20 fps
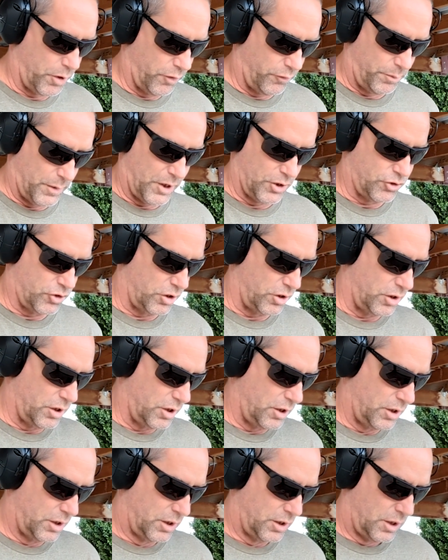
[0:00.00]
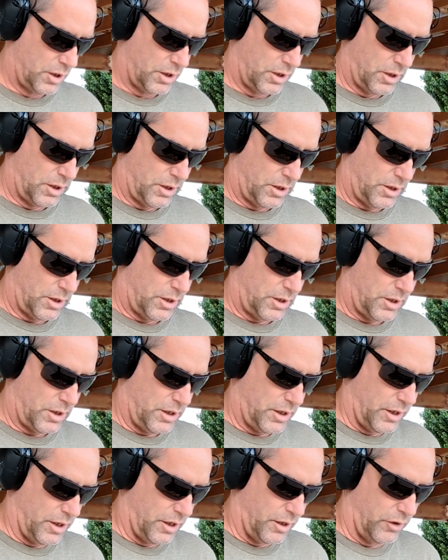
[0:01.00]
have mentioned
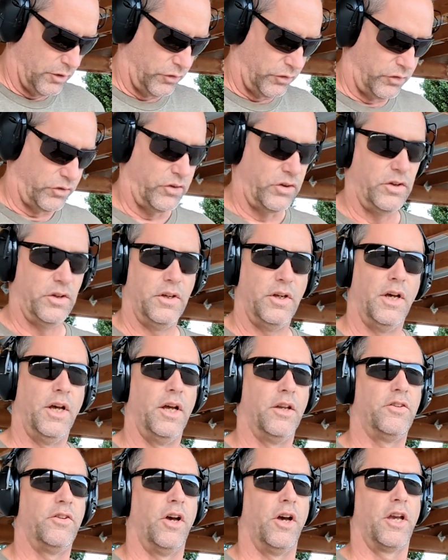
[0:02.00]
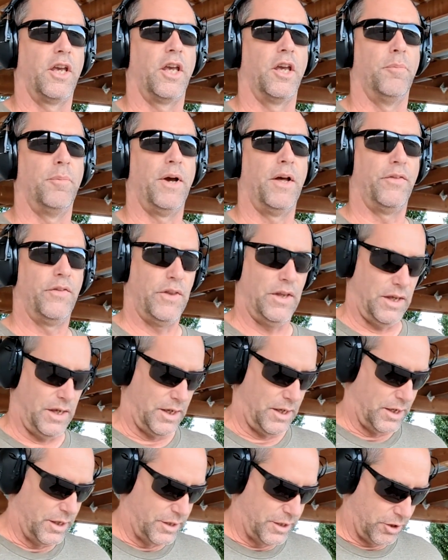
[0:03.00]
is talking about
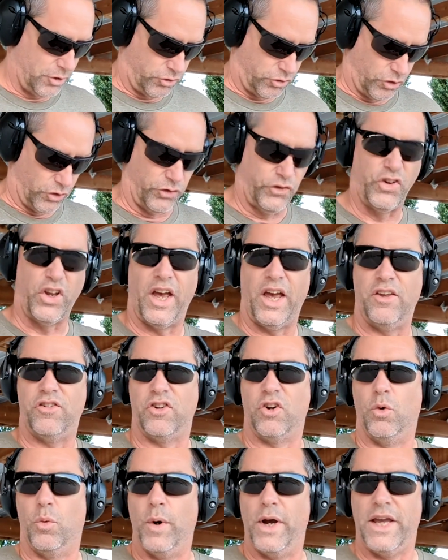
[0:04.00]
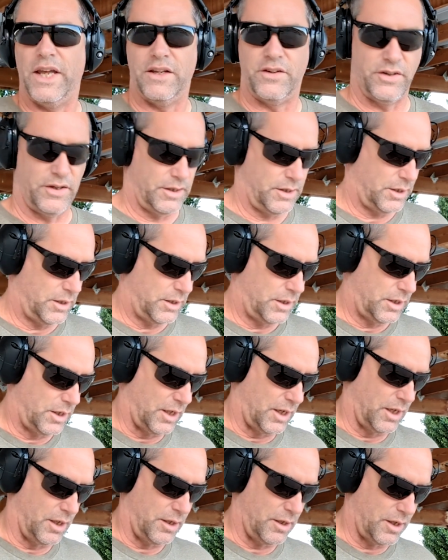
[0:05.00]
the additional size and weight
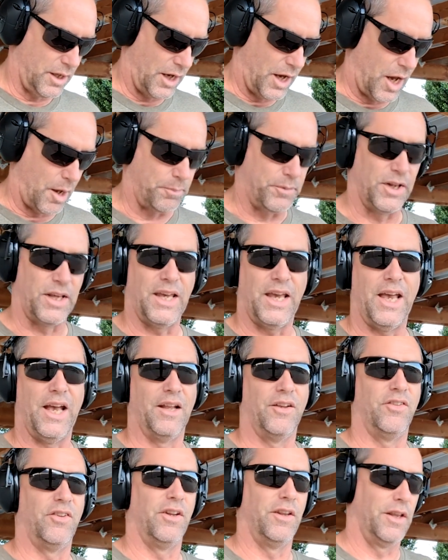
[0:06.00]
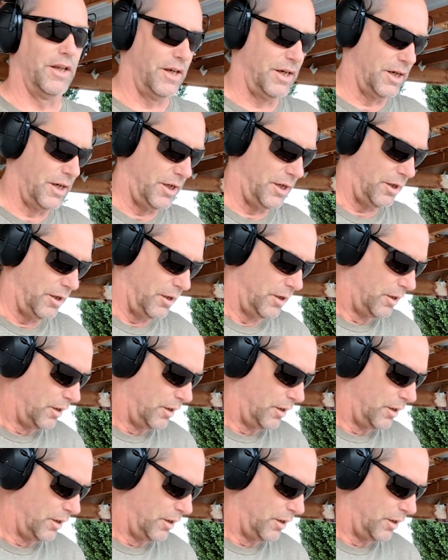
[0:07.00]
that the optic adds to the gun.